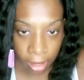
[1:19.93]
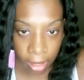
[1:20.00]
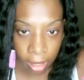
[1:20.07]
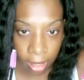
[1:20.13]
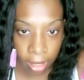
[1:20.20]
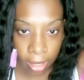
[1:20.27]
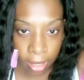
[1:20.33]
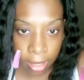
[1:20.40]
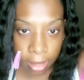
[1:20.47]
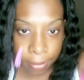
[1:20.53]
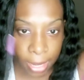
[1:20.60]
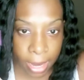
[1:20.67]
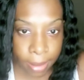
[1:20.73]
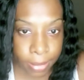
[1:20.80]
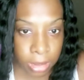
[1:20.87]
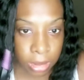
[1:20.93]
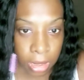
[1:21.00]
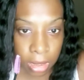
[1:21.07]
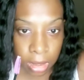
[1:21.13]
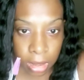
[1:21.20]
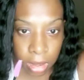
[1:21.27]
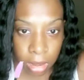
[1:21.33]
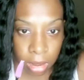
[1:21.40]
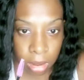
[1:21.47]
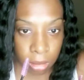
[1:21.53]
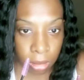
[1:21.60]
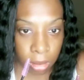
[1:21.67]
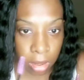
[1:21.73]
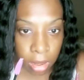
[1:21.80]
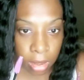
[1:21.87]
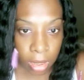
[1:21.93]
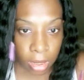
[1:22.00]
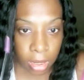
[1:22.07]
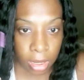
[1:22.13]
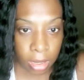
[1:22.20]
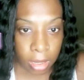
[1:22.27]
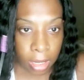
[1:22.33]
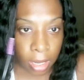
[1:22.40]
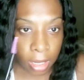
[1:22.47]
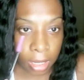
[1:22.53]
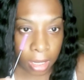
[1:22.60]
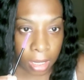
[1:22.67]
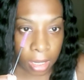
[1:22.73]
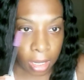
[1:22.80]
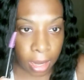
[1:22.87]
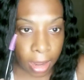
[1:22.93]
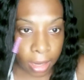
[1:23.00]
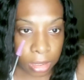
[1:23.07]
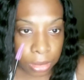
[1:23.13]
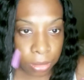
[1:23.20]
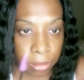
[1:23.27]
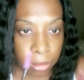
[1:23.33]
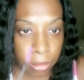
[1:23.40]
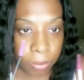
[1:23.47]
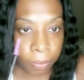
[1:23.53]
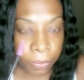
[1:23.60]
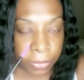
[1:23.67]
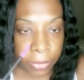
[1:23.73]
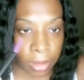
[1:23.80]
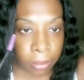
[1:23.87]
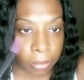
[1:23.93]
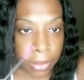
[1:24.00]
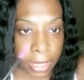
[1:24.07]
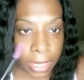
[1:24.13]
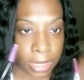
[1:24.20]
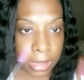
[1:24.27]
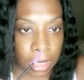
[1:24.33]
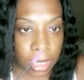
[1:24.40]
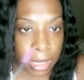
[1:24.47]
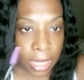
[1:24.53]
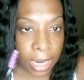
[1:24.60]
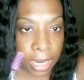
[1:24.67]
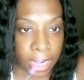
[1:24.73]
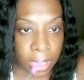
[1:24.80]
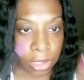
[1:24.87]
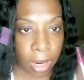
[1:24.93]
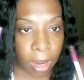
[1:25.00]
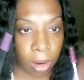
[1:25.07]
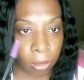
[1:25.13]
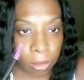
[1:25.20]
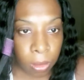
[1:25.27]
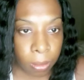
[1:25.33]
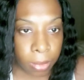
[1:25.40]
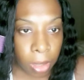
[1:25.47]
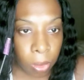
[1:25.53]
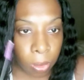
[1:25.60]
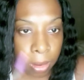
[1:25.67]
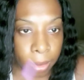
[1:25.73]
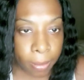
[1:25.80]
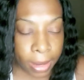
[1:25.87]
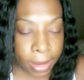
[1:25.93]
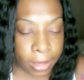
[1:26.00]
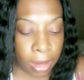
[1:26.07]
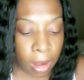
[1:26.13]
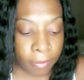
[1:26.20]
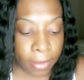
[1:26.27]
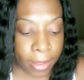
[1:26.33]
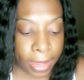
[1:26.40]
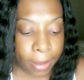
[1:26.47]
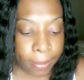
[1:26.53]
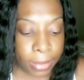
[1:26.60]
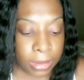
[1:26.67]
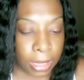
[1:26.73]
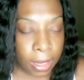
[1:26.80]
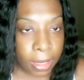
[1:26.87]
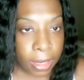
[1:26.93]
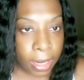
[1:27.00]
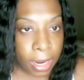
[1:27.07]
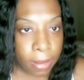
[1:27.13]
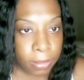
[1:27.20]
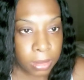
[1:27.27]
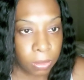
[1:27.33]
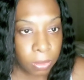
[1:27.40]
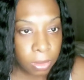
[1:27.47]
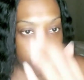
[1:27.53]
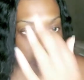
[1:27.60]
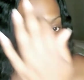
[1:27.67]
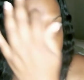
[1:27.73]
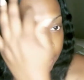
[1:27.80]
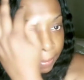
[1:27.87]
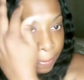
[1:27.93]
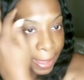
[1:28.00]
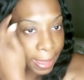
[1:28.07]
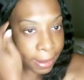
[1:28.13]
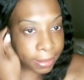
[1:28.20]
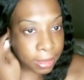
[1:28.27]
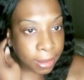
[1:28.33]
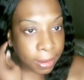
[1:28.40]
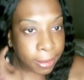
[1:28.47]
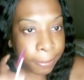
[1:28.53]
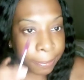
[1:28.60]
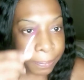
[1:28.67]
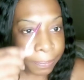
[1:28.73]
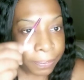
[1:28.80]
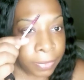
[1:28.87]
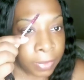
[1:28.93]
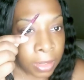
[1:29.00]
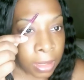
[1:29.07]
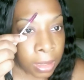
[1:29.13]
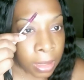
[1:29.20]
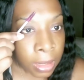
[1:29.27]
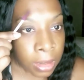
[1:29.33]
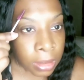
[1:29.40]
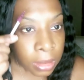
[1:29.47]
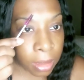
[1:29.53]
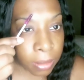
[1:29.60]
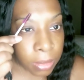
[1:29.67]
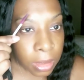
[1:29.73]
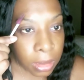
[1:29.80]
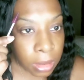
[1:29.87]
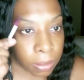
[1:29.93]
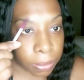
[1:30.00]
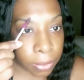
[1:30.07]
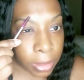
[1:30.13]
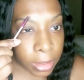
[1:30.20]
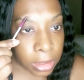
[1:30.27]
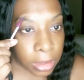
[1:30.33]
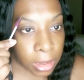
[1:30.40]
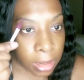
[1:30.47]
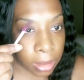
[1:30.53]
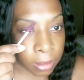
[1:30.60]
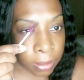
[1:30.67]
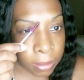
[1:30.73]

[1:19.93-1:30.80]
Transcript: um, Amazon or you can get it at any actual place in that nature. I normally order mine off of Amazon. It comes with a big pack there. So I'm just brushing